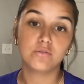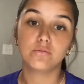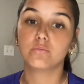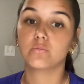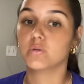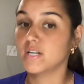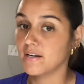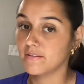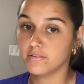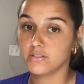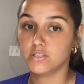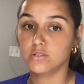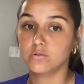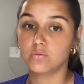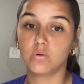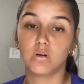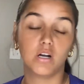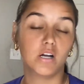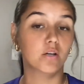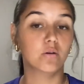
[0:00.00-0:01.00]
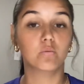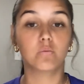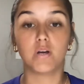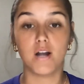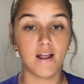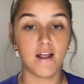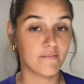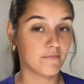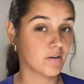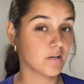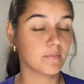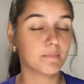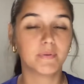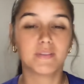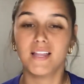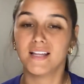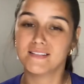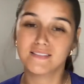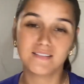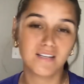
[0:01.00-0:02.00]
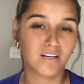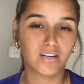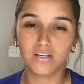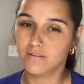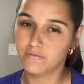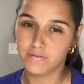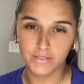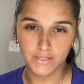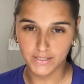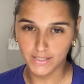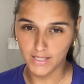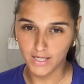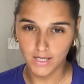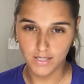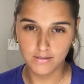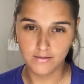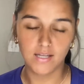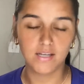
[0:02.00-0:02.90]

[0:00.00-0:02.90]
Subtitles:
whenever you want, whatever, but that's not good for a kid.